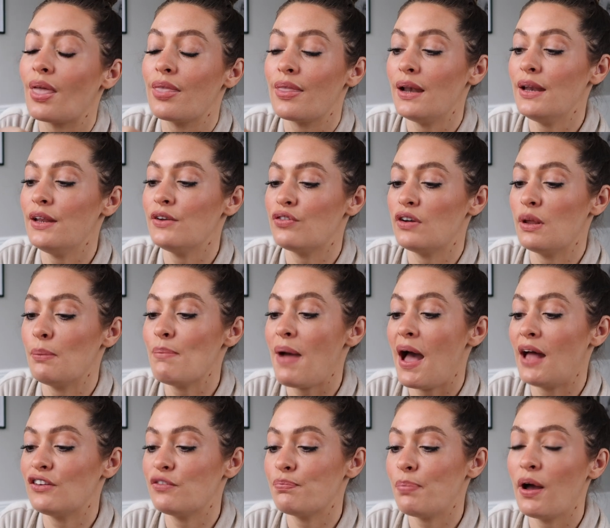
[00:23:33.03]
They literally
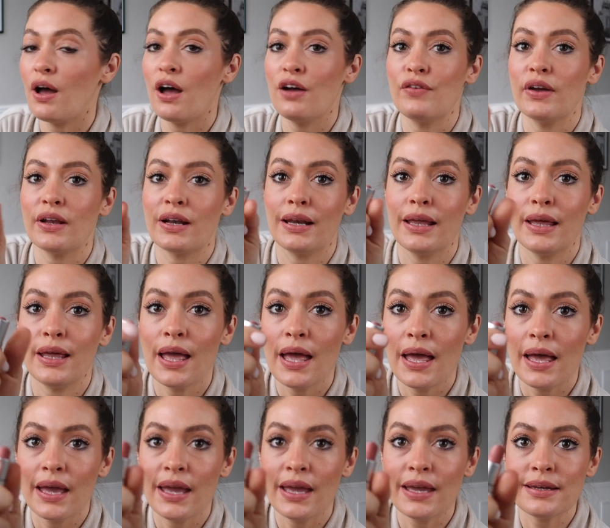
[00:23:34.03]
match
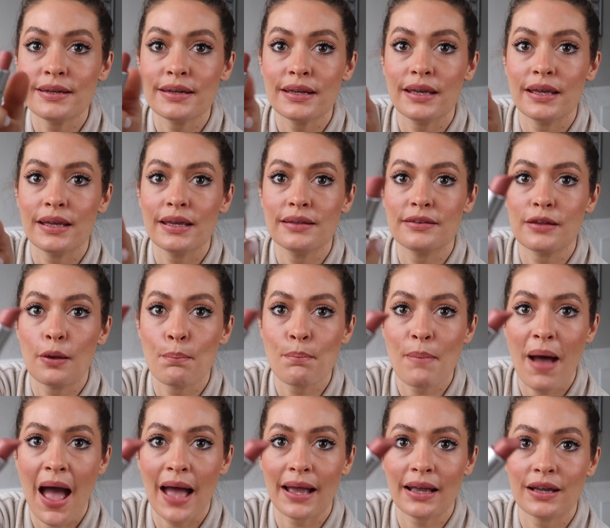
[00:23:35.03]
perfectly. It is
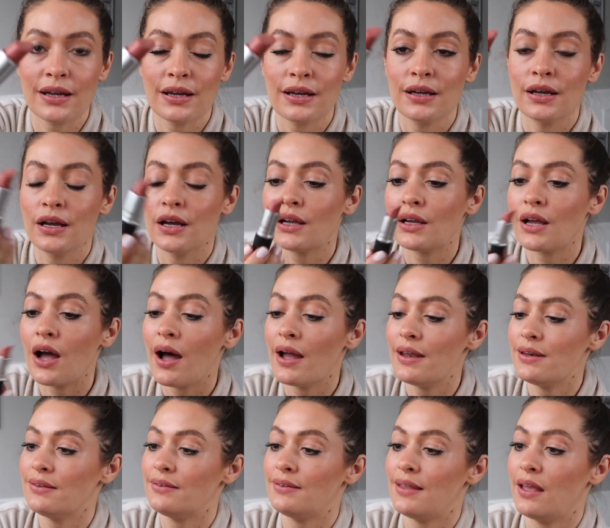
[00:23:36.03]
MAC
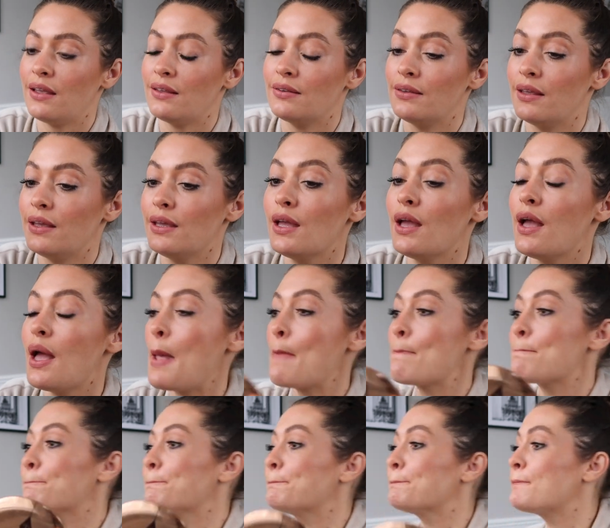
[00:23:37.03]
kind of sexy
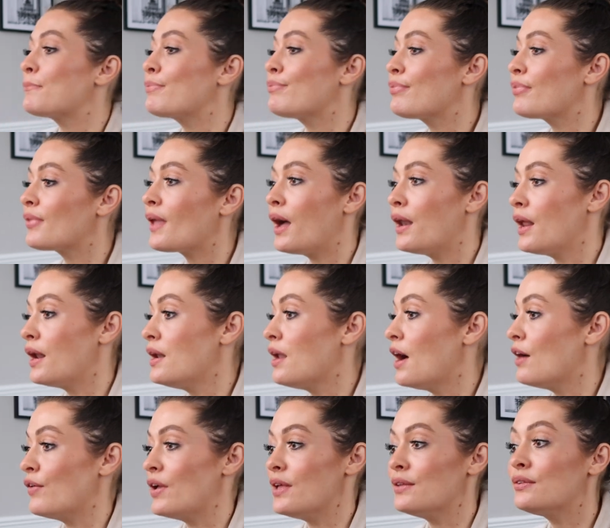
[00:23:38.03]
and I
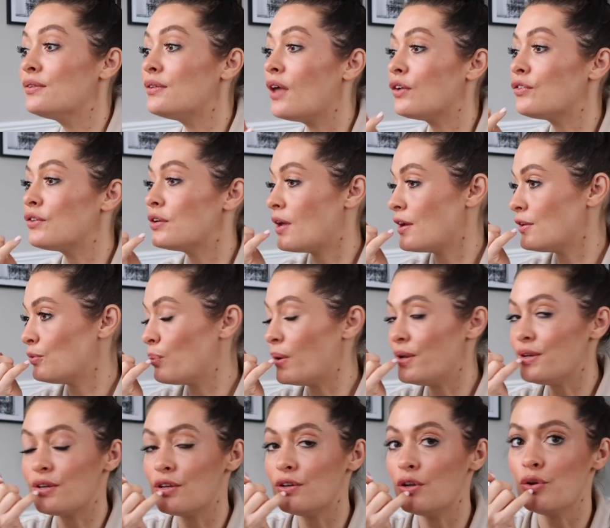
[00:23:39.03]
love it. It's such a nice
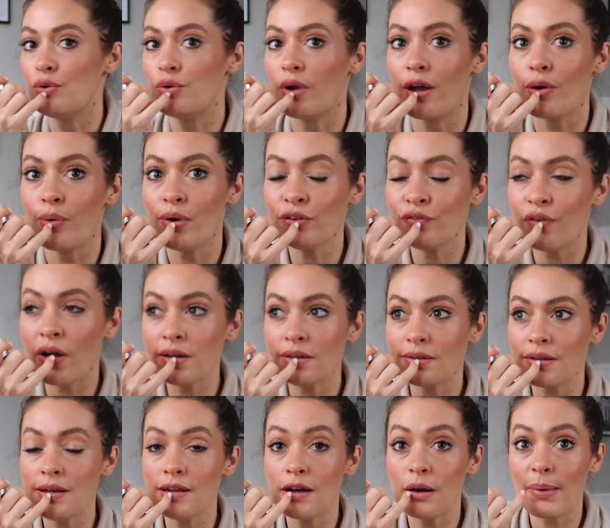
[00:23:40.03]
winter nude. I always find
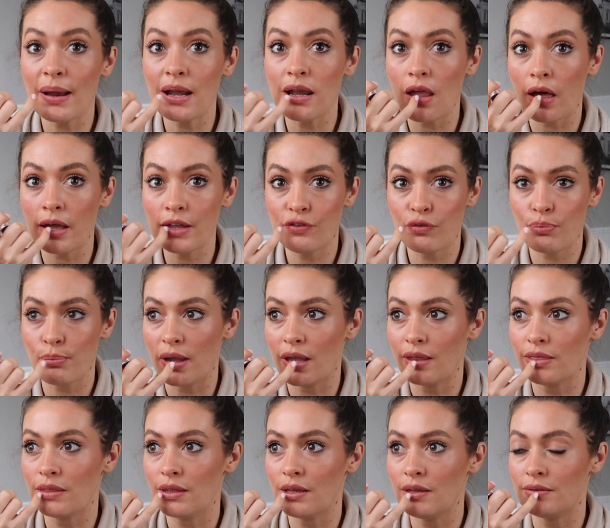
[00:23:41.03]
it's a little bit light for me
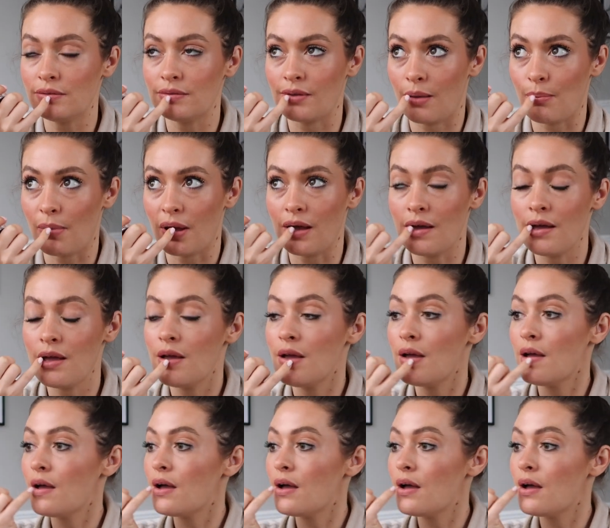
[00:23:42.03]
in the summer.